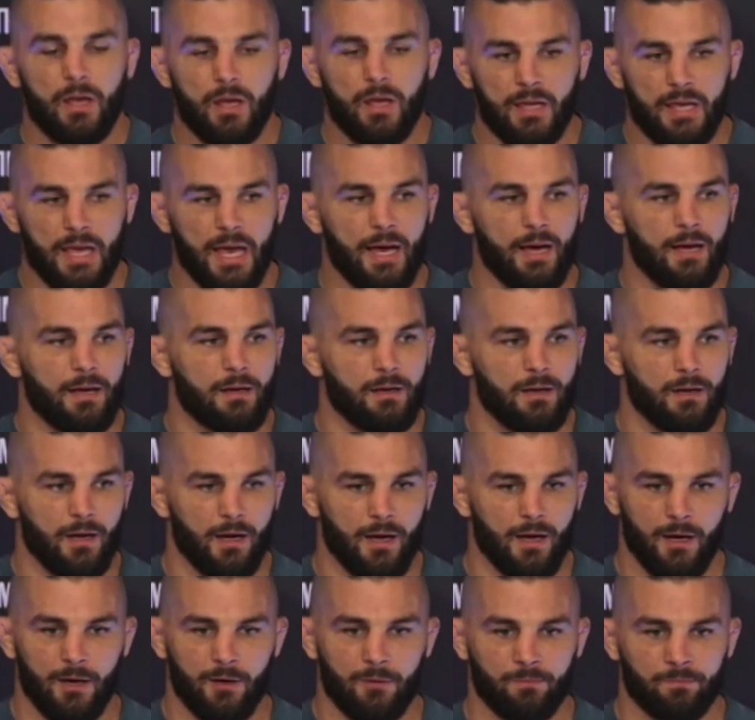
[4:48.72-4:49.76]
Yeah.
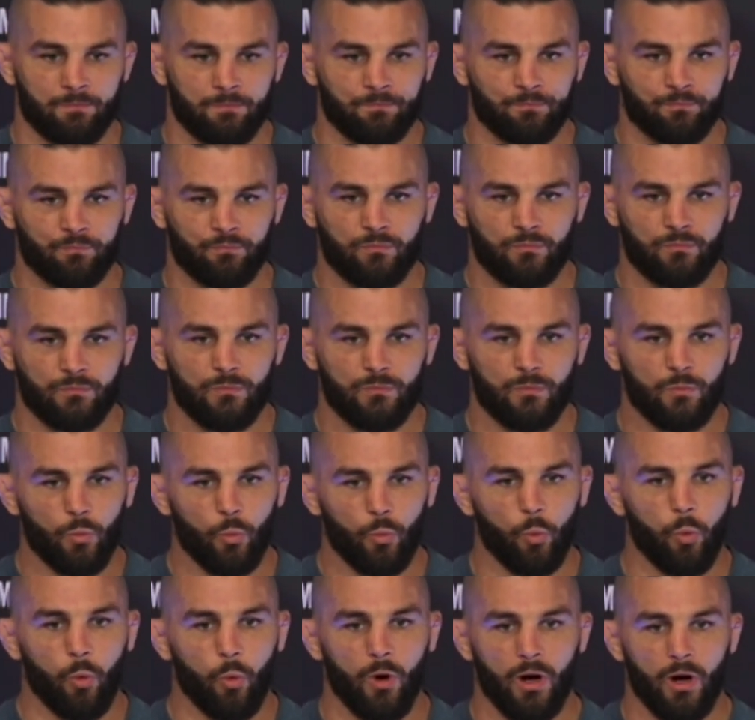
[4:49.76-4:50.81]

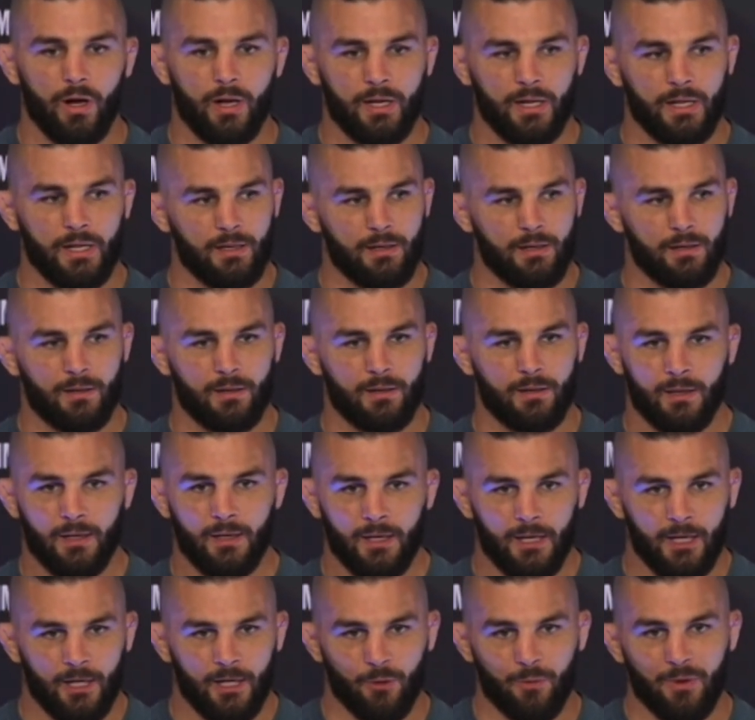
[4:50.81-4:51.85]
One,
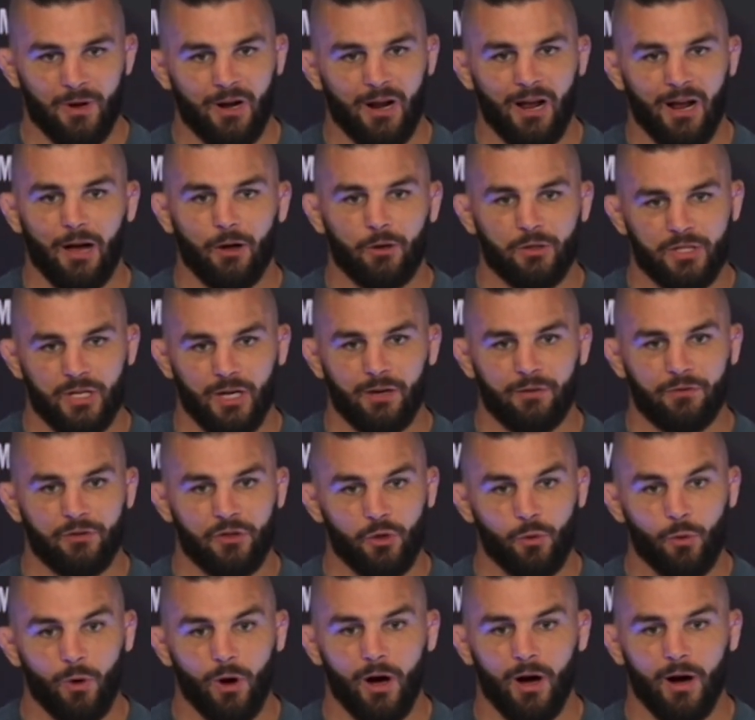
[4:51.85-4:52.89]
no matter how tough
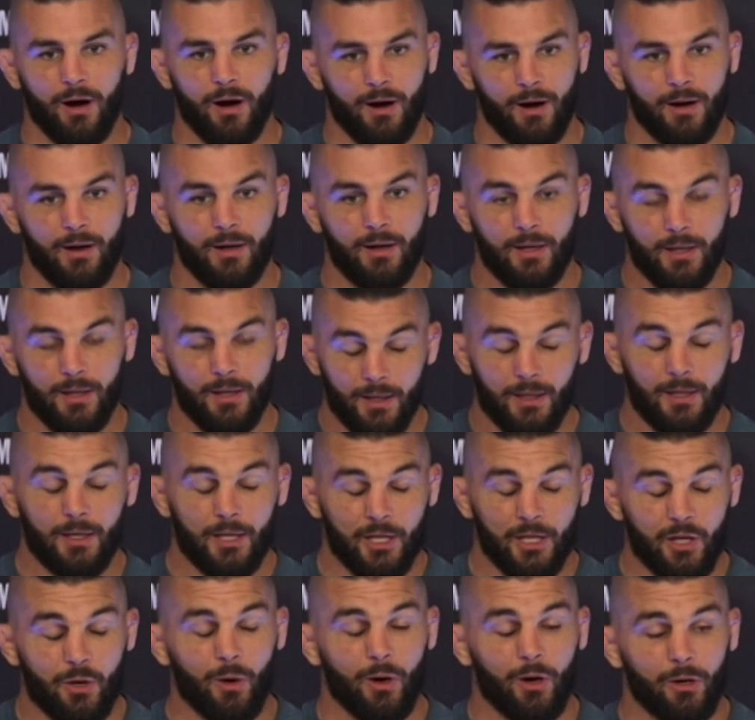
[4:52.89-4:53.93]
you are,
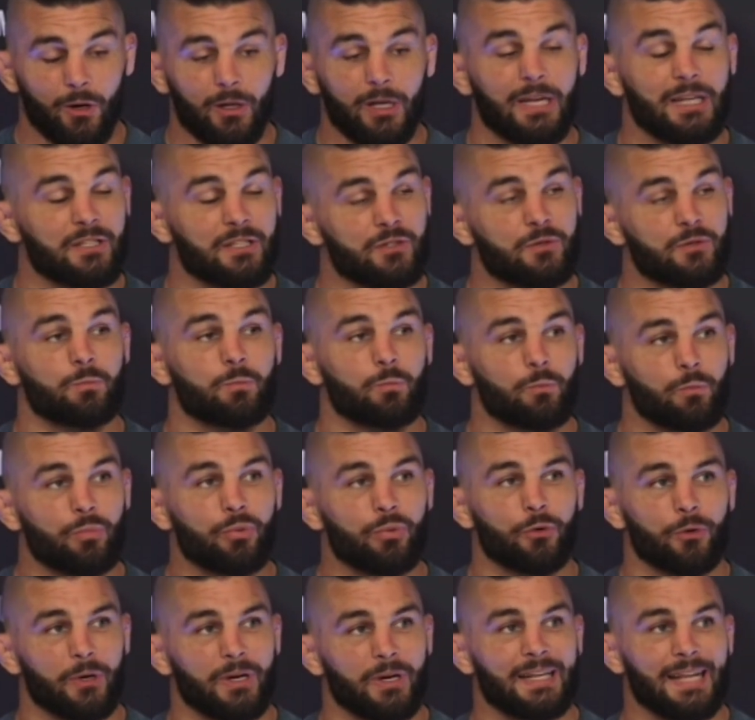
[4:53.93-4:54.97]
Yoel hits
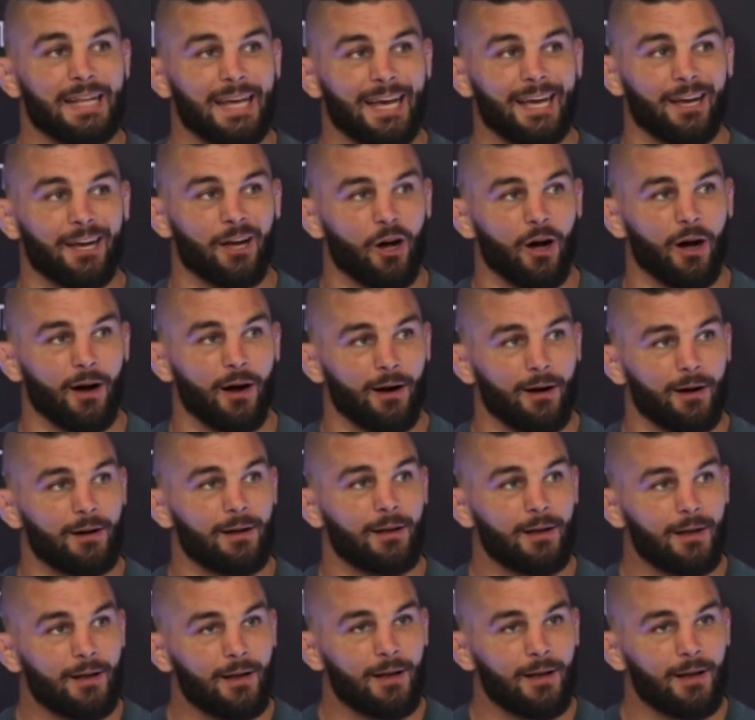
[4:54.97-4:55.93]
pretty dang hard.